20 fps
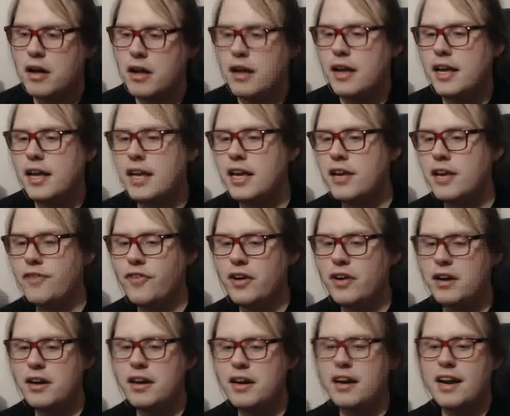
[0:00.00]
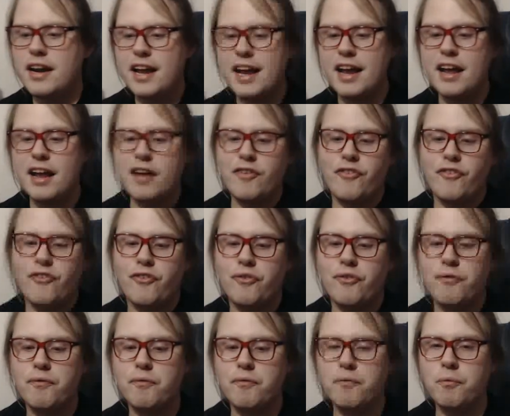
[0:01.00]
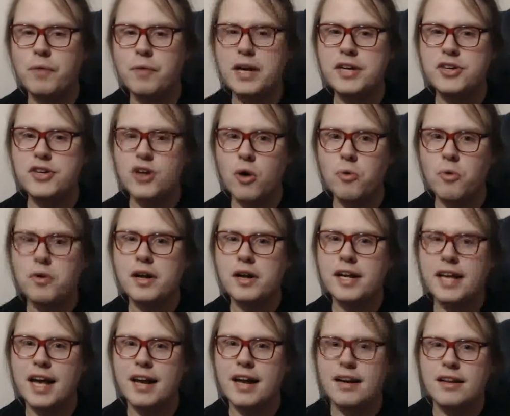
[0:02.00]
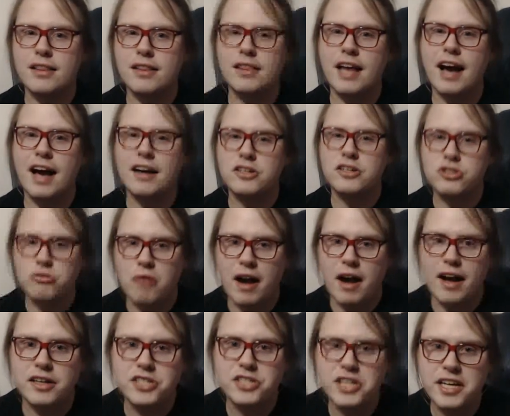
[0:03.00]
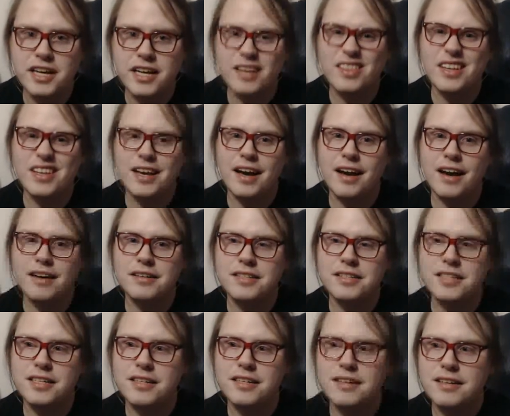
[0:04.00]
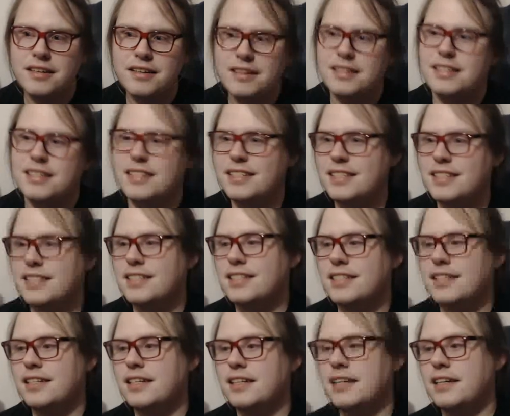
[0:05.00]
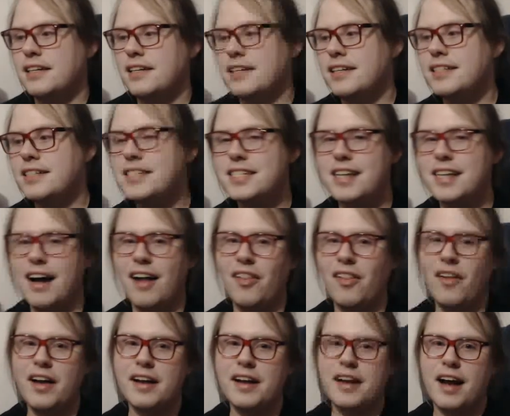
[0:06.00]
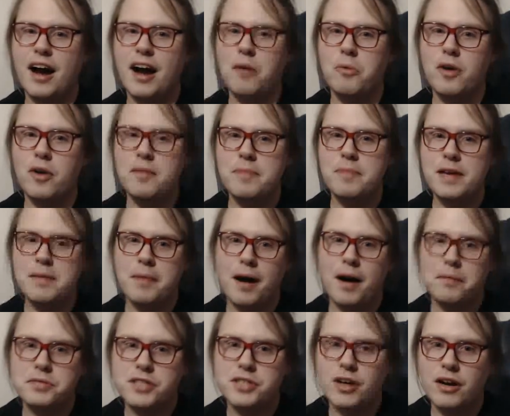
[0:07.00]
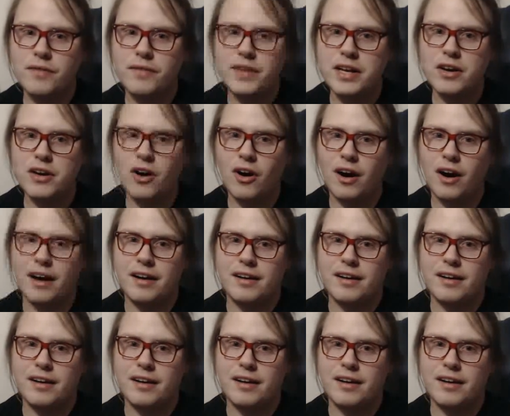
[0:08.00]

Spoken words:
even if we don't get that tragedy in the end, it's not like Cowboy Bebop's gonna be gone.